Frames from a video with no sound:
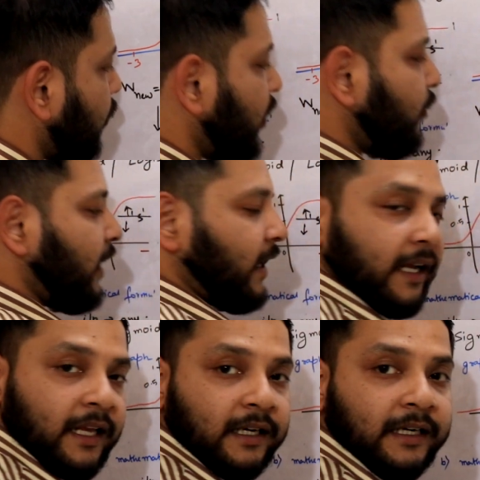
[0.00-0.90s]
when we are
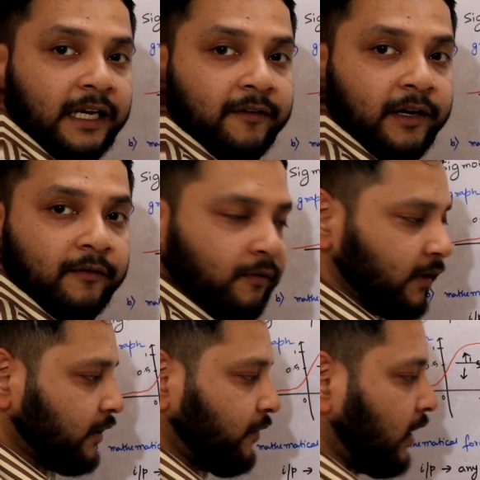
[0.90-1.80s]
taking the derivative of
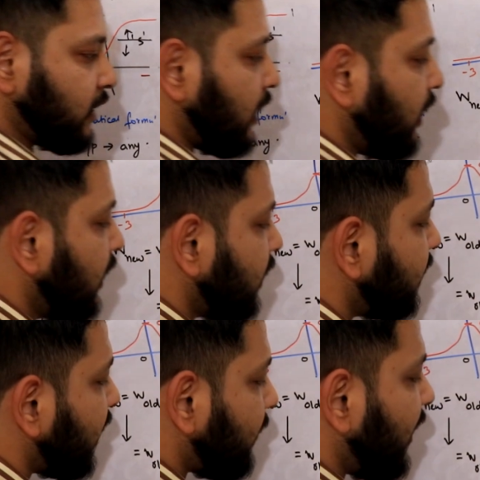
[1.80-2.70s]
this function,
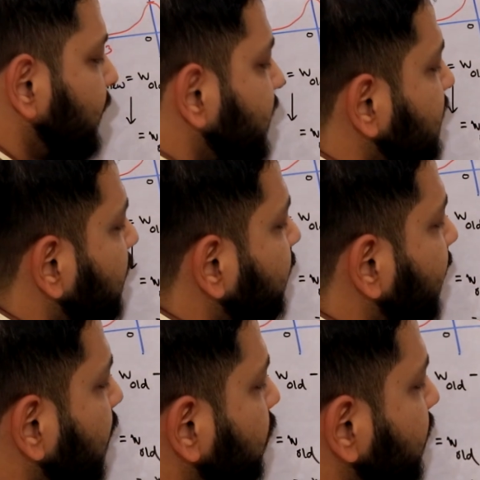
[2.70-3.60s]
there might be some
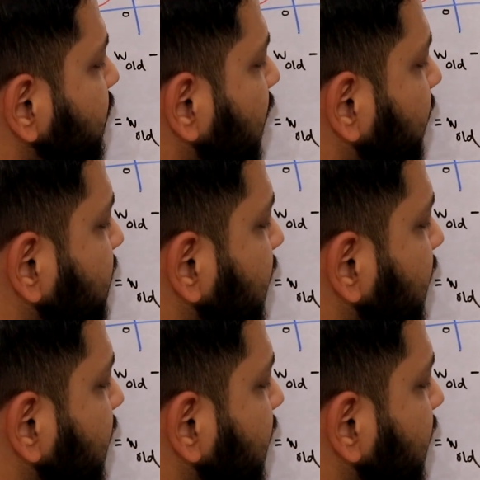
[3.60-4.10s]
value which comes